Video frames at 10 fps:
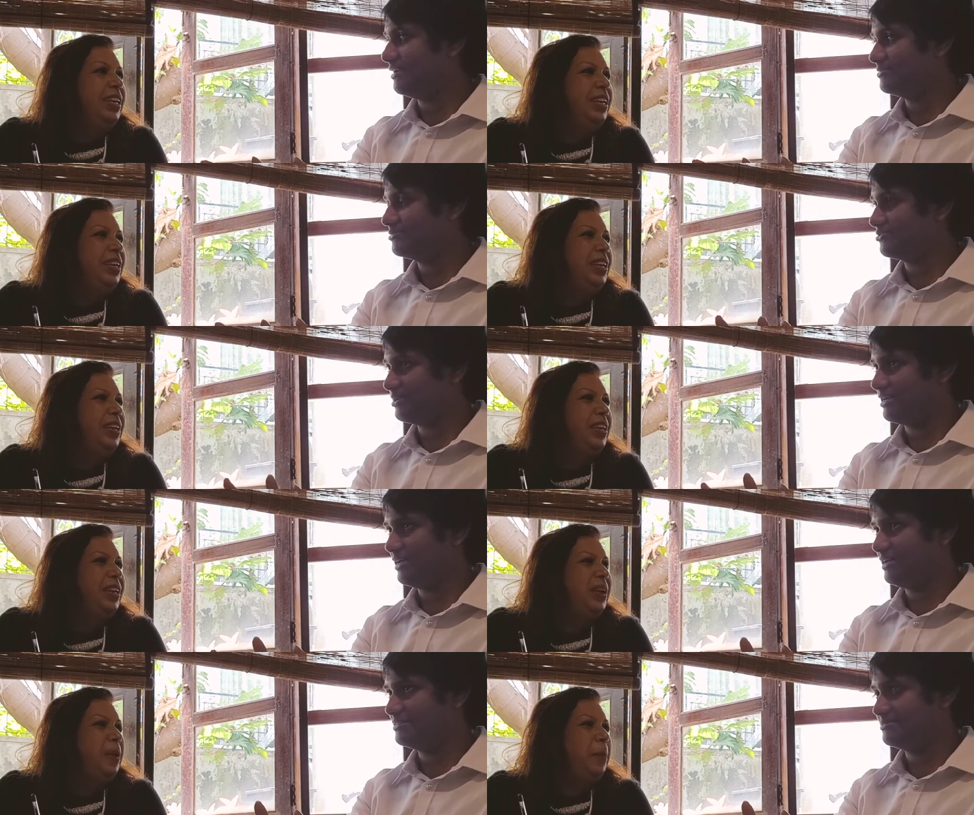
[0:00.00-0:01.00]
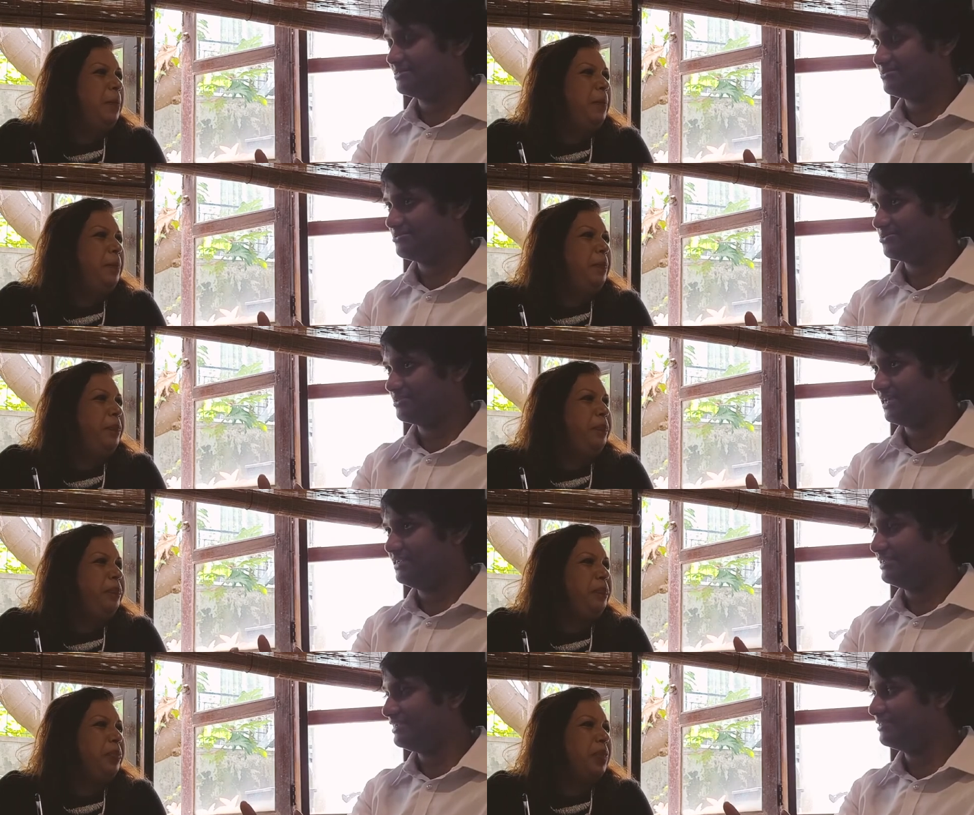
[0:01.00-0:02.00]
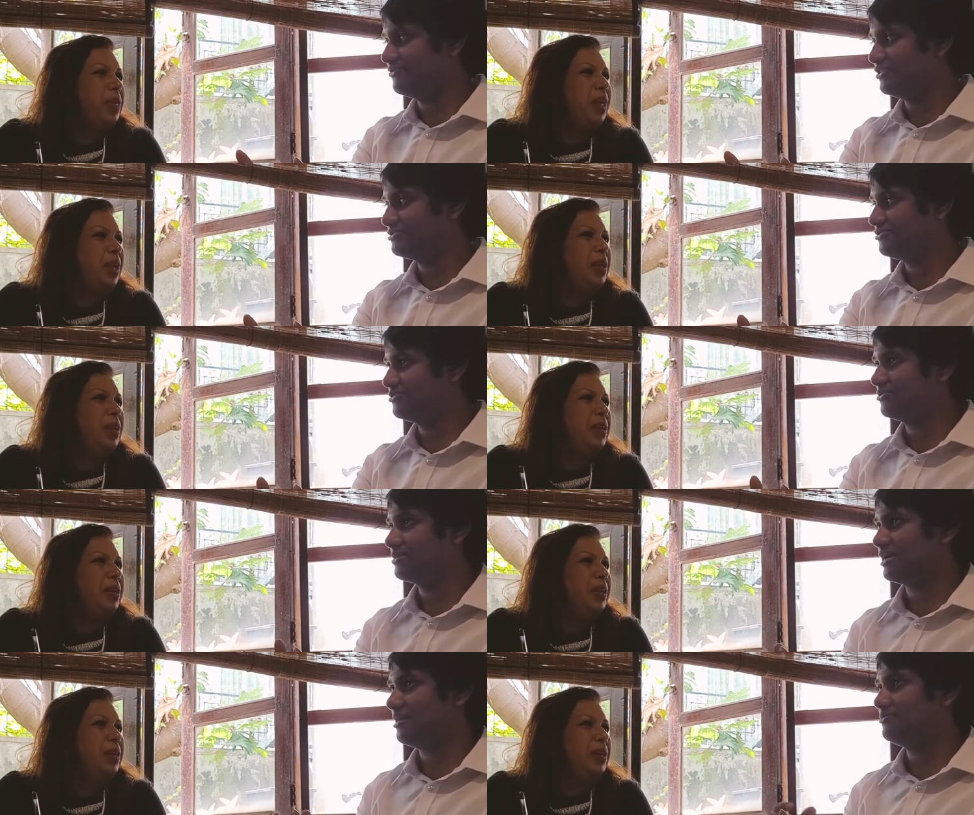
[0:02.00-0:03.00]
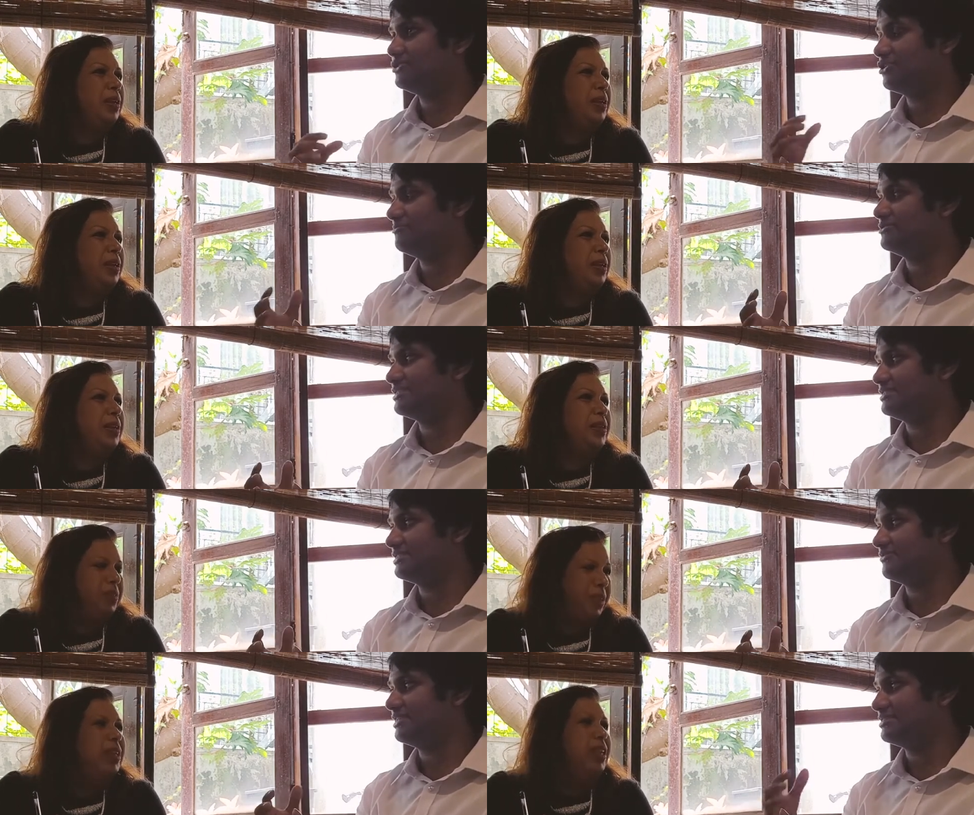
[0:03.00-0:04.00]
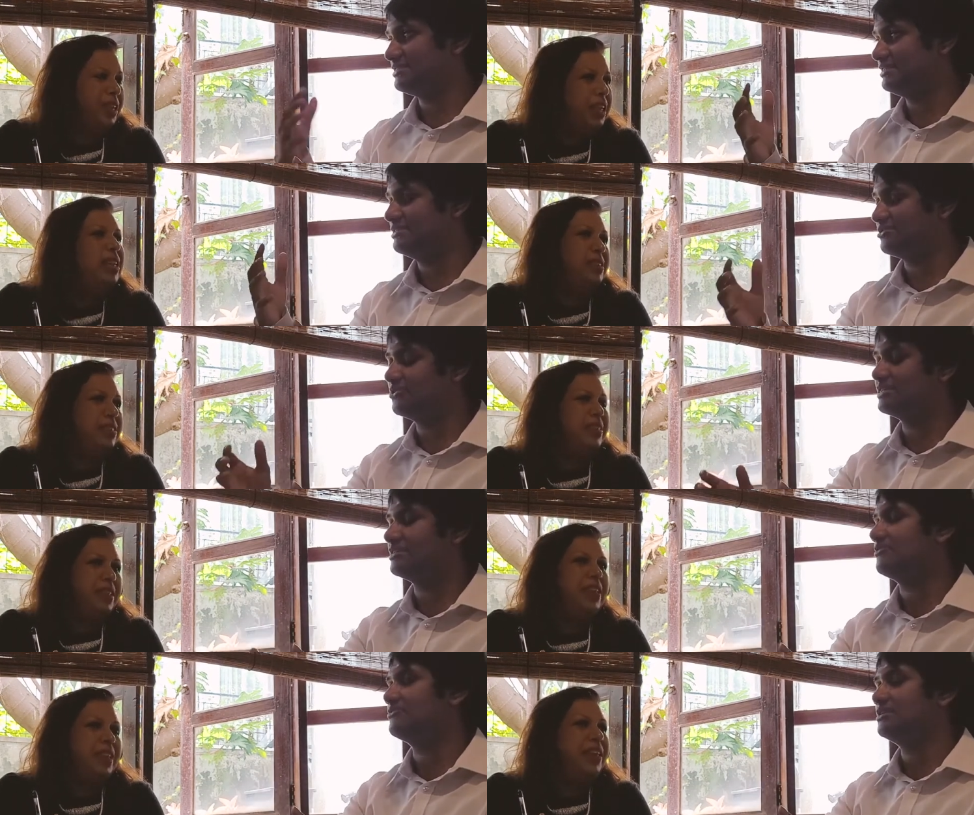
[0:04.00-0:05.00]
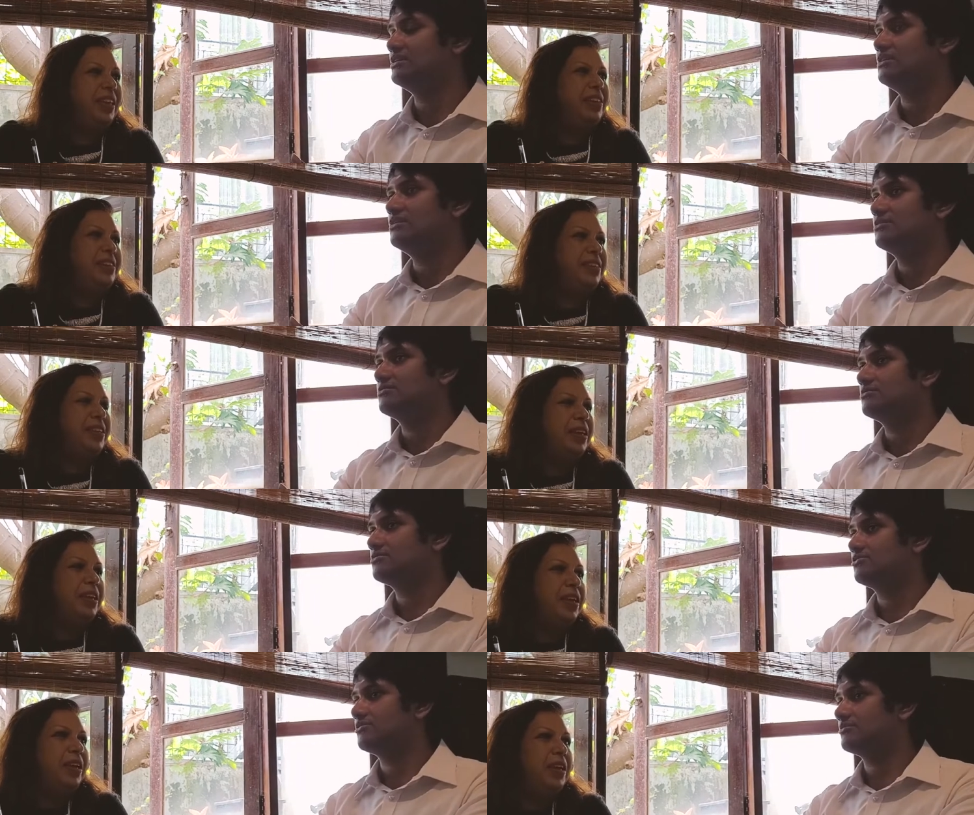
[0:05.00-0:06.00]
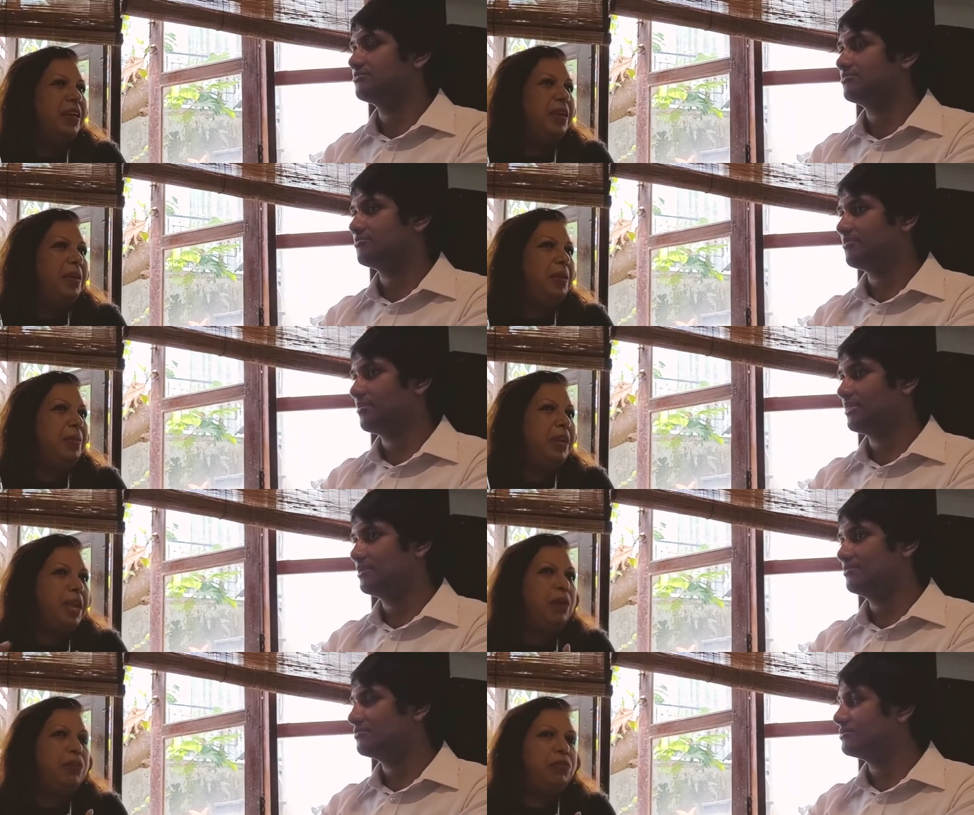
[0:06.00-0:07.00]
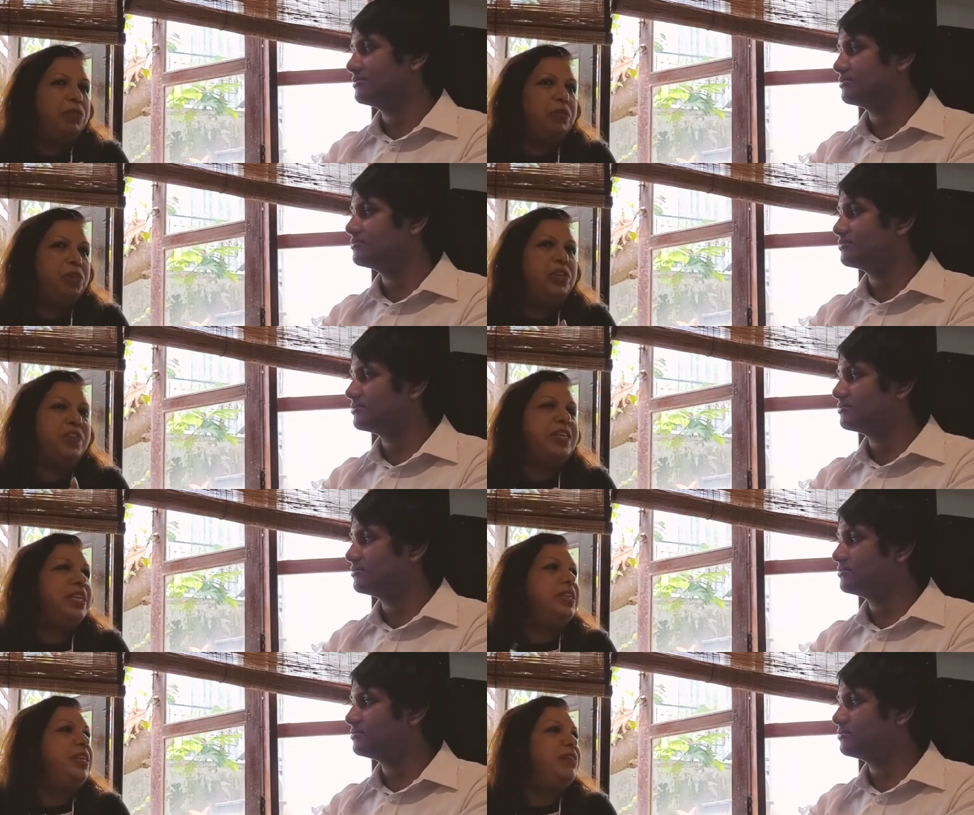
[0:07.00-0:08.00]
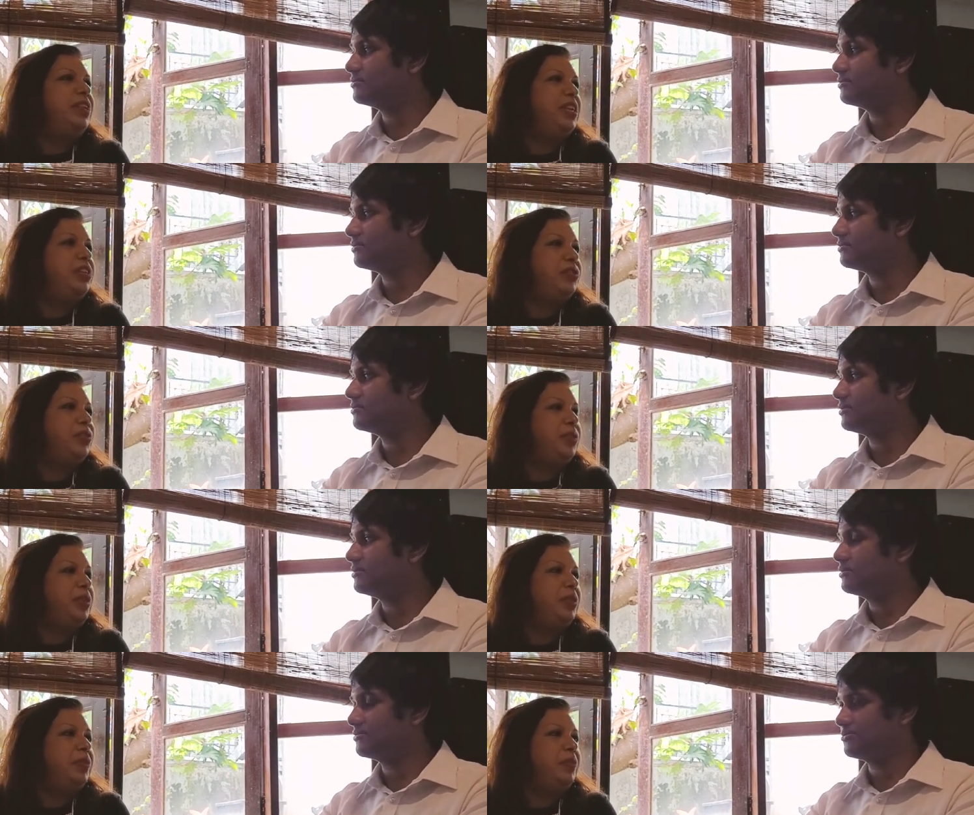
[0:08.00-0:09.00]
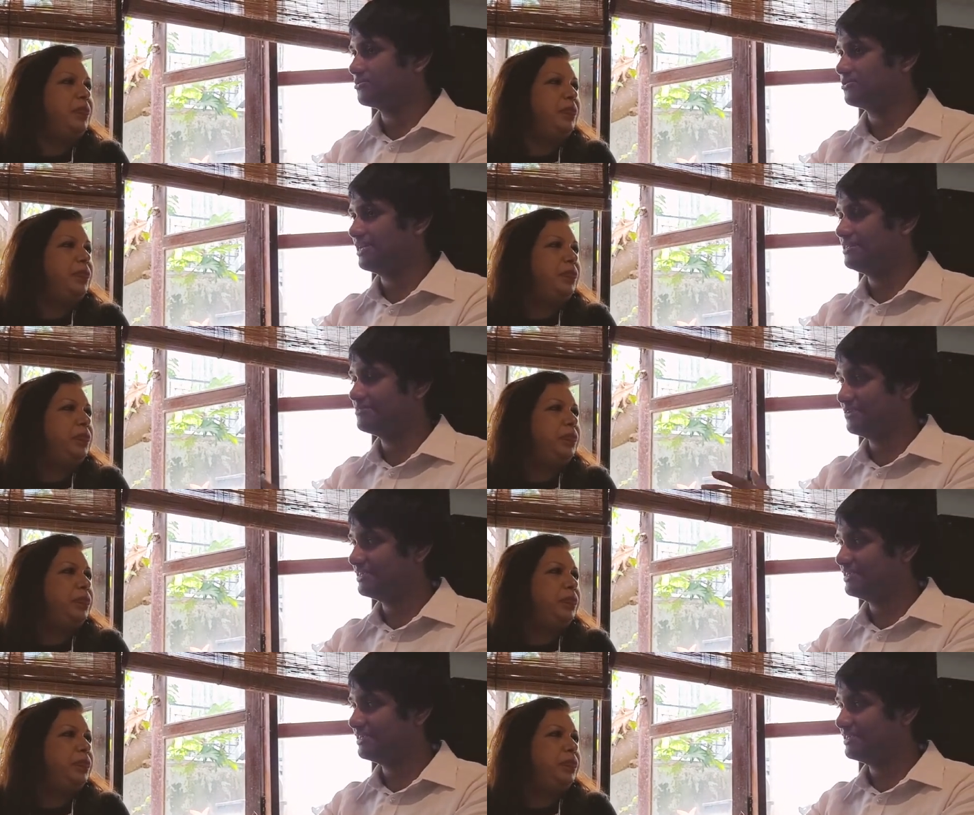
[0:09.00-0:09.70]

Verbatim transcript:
Speaker 1: so as so that kid wants to come to your position when
Speaker 2: yeah, she's yes. old now. Yes. So, but now she's attending a village school.
Speaker 1: So that's very